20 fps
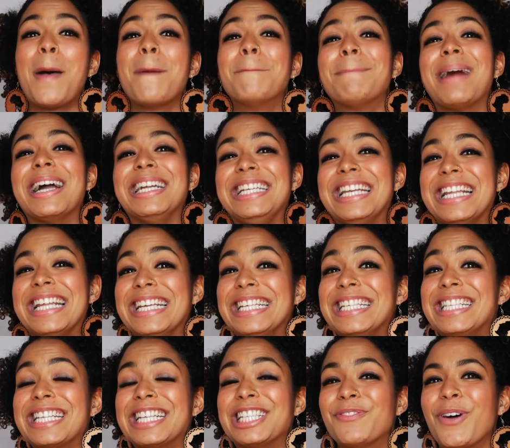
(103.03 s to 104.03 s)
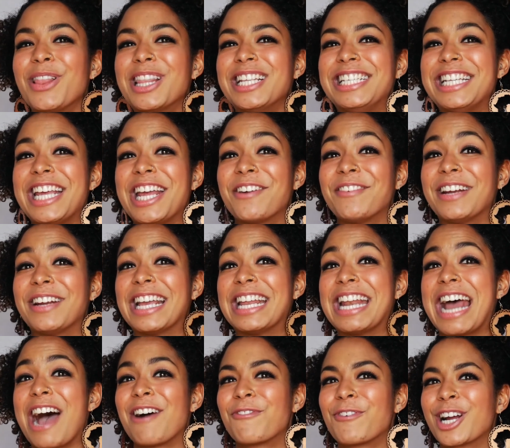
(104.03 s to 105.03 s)
My niece is volunteering in
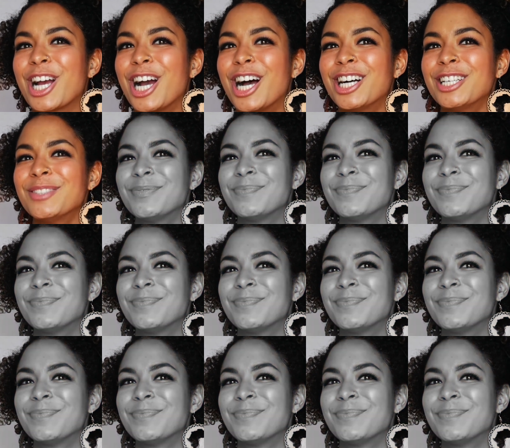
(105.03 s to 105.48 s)
Africa.